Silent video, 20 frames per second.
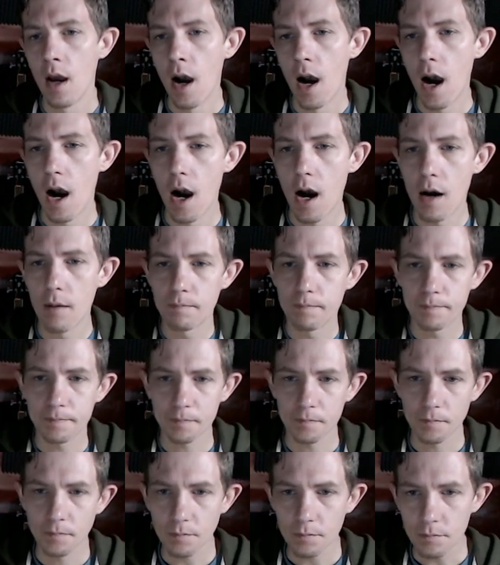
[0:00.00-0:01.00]
Um,
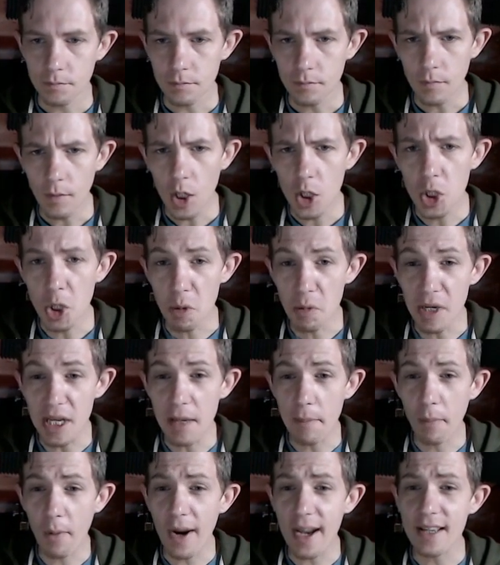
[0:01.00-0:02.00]
you need
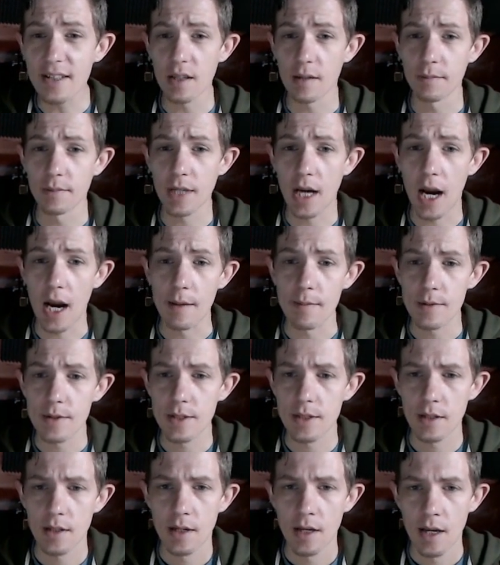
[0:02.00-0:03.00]
a break
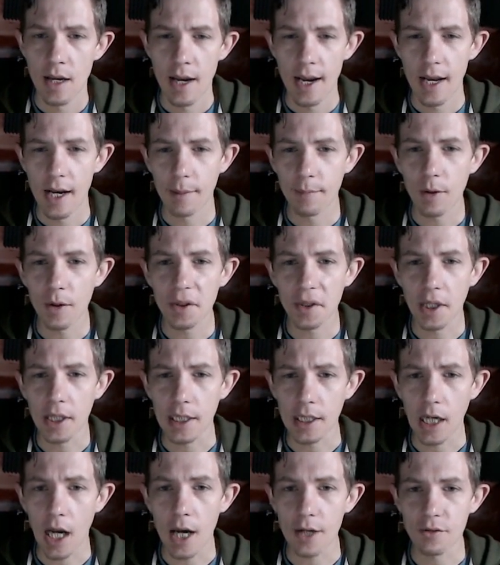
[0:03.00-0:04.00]
sometimes. And I'm going to
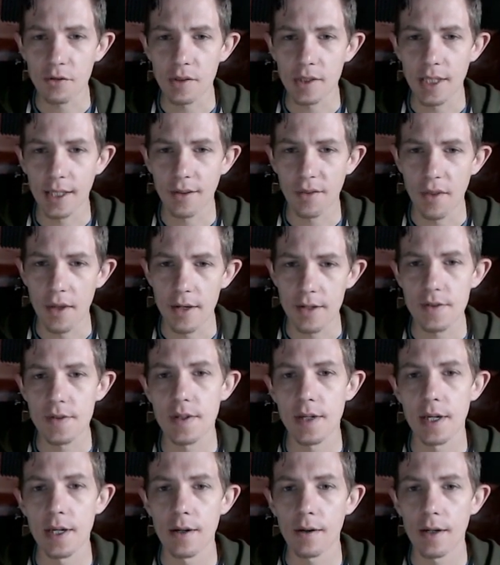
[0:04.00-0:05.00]
co- contradict this
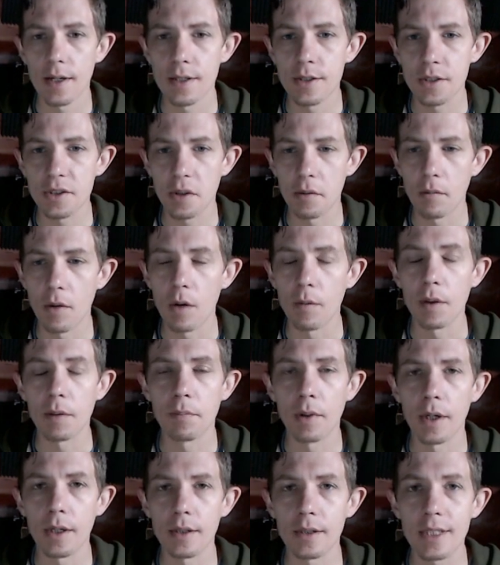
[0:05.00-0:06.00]
here in just a moment.
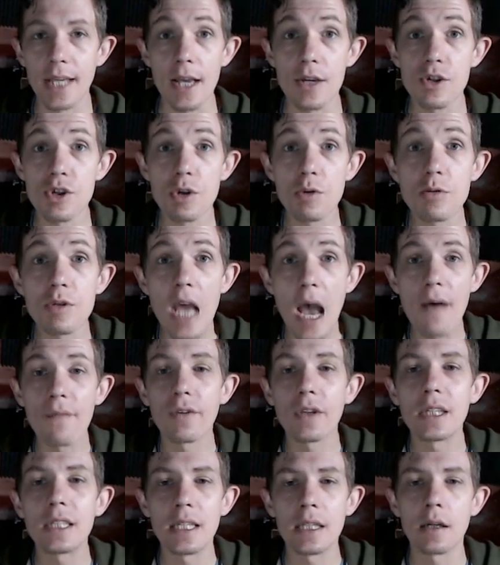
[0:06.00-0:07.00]
But yes, you
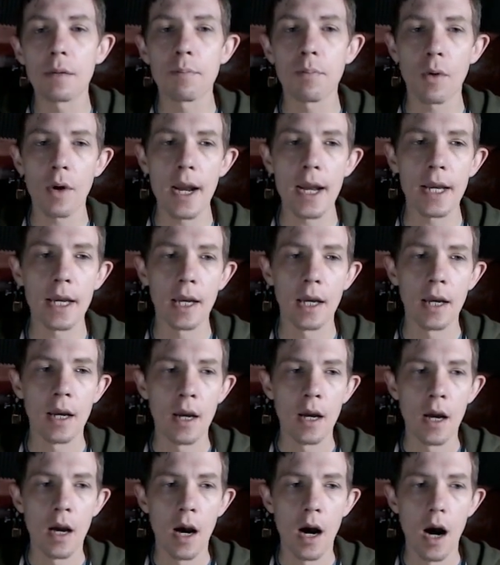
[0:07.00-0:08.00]
definitely need a break.
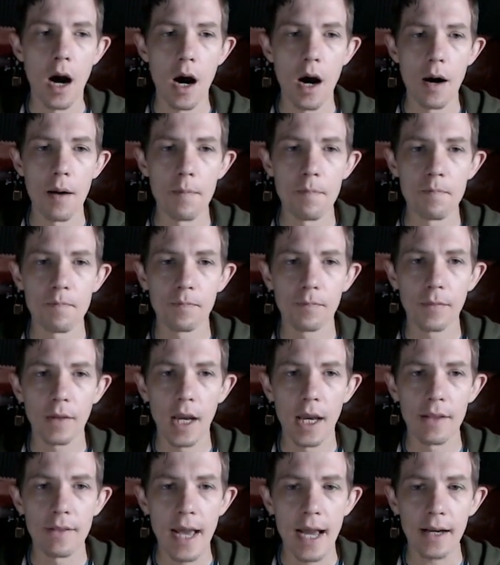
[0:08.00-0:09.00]
Um,
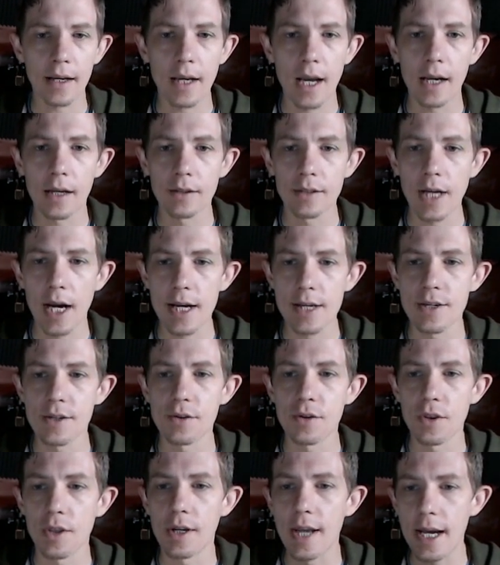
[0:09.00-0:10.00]
and that kind of ties
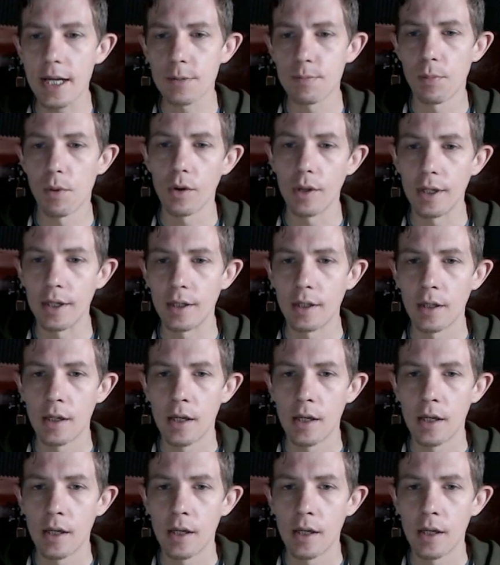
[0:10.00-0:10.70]
into the next bullet.